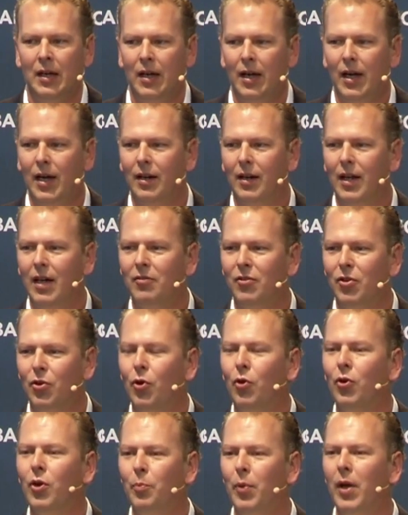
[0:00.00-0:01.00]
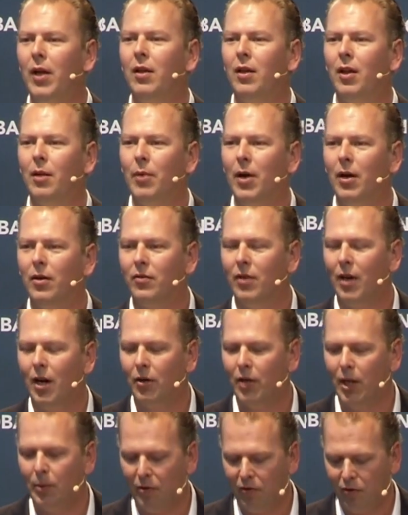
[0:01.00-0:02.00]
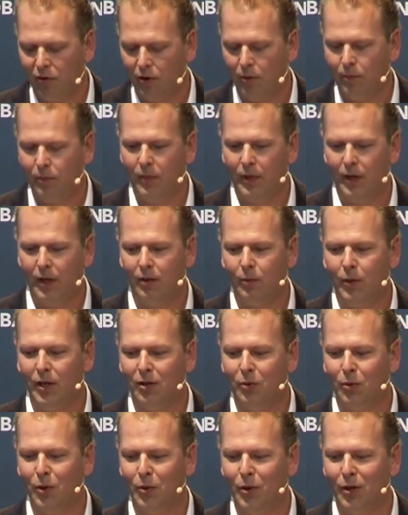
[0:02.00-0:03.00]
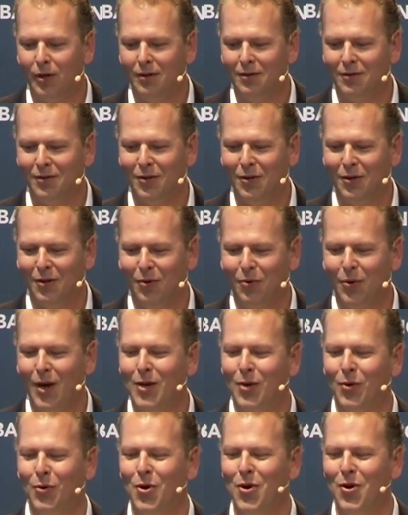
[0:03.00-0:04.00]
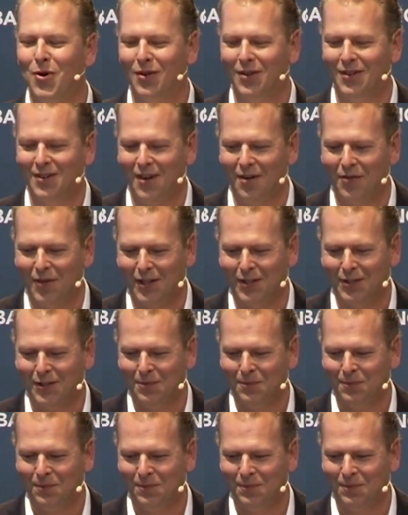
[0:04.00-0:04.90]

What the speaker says: and give your own opinion about how they perform and whether we were right or wrong on this.